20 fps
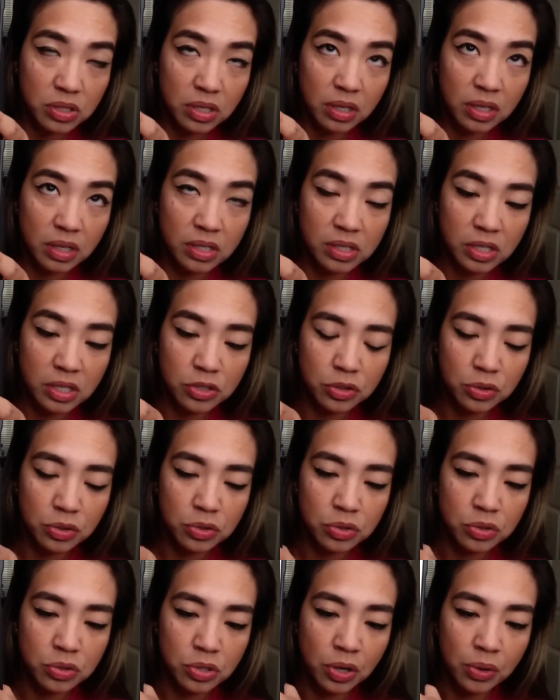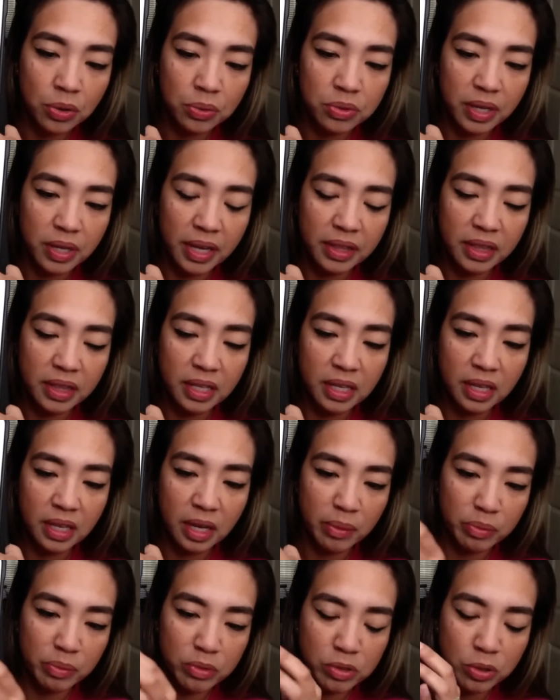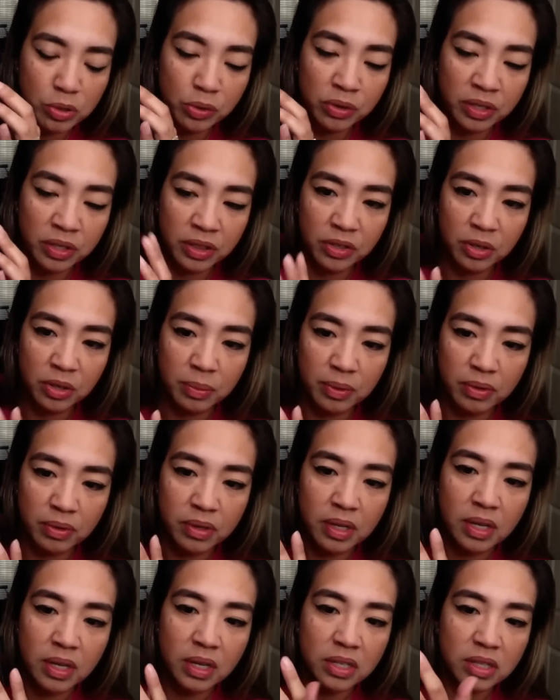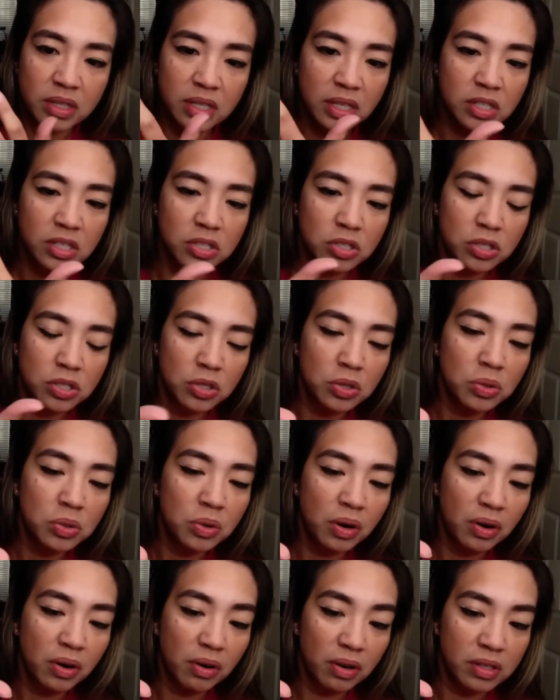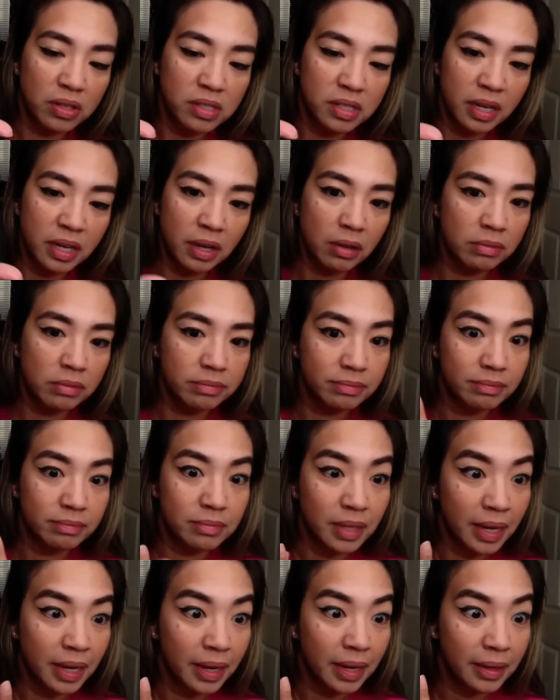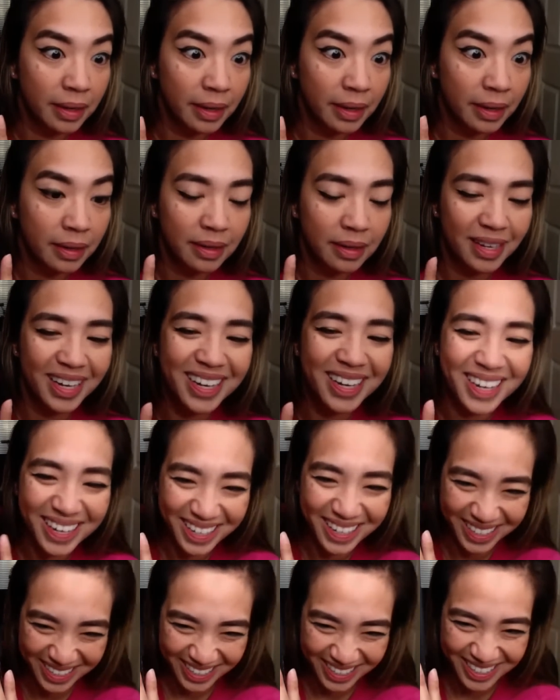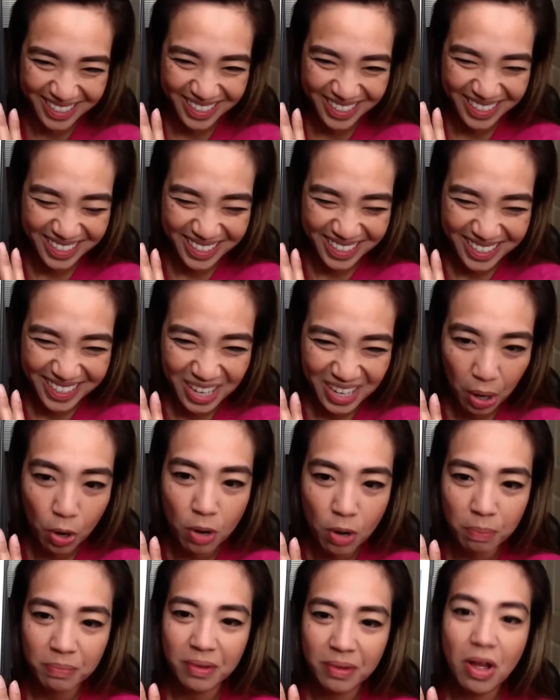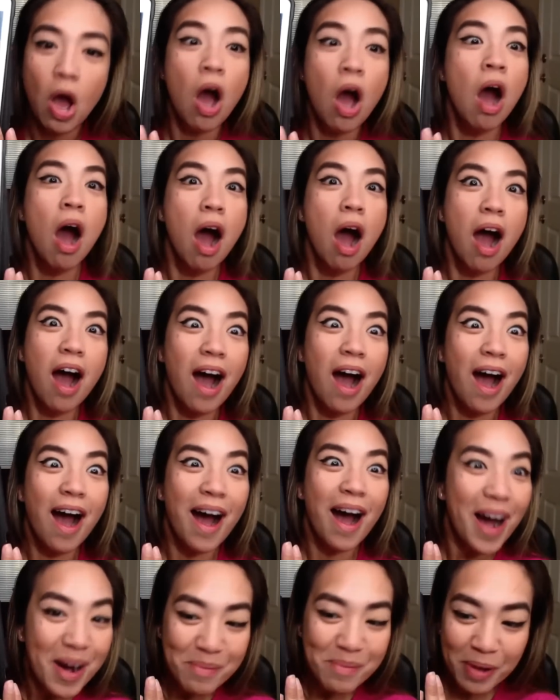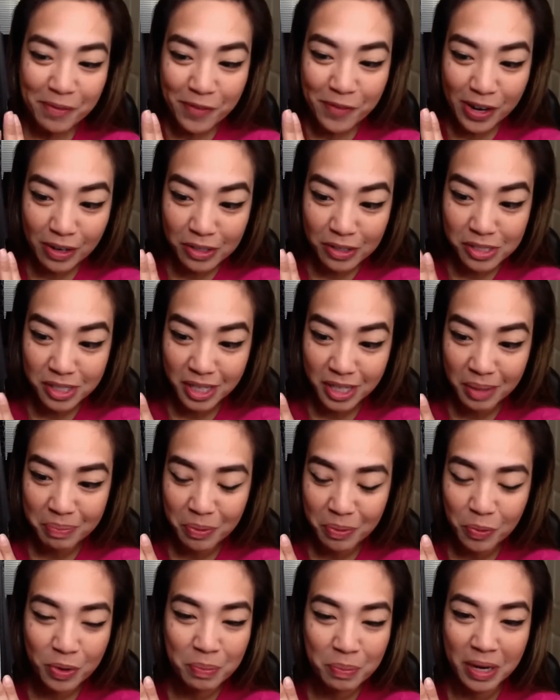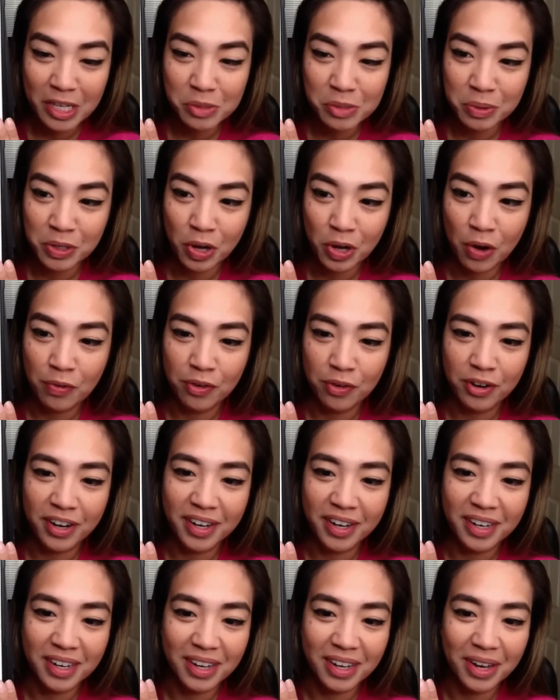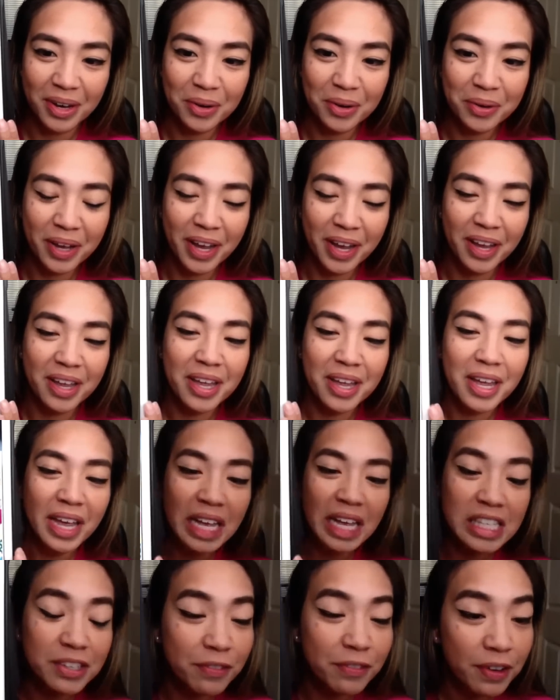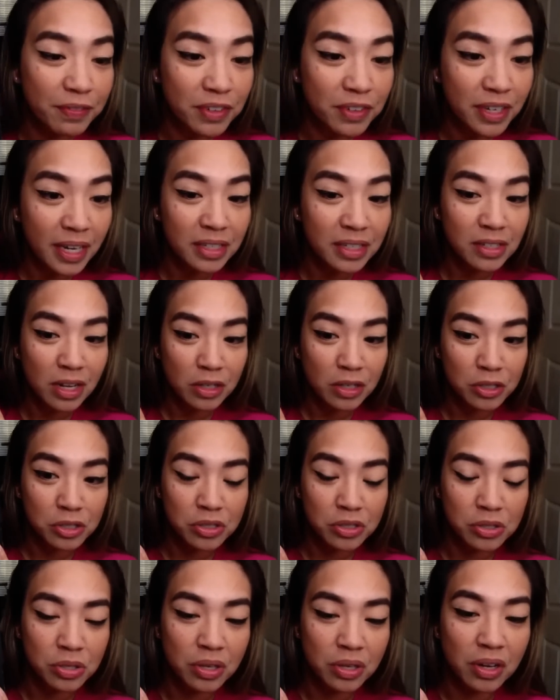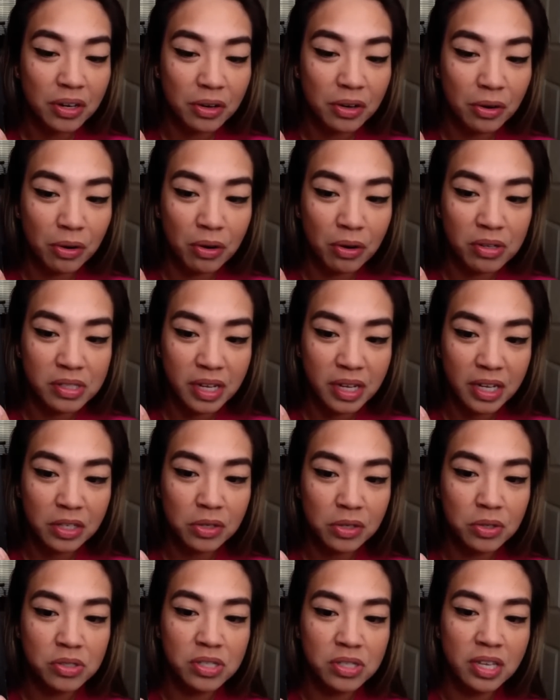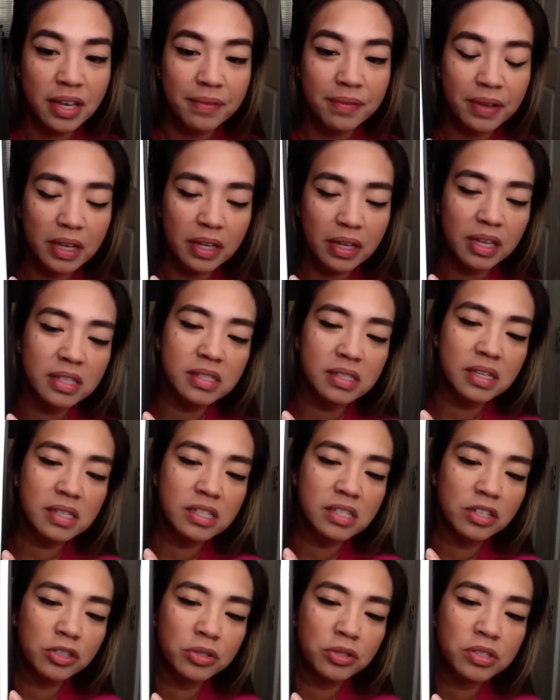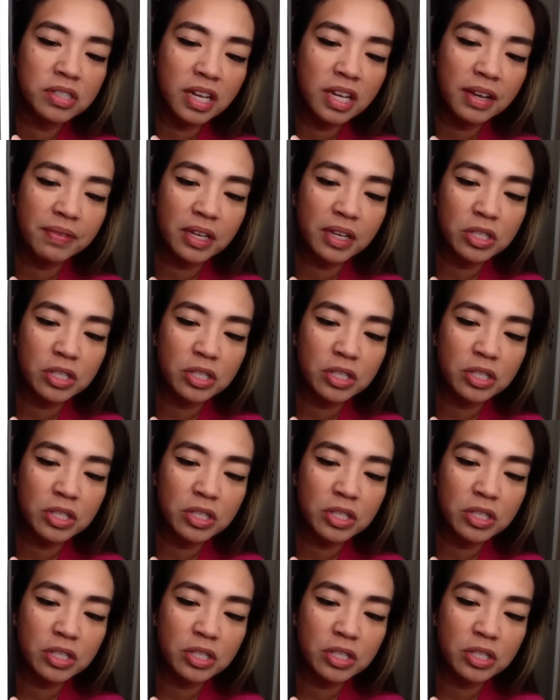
essential tote, and the Totally Thermal. These two are on sale. Hint, hint. Oh, my finger slipped. We might as well go for it. Okay, it's $58, girls, and you save, it says here, you save a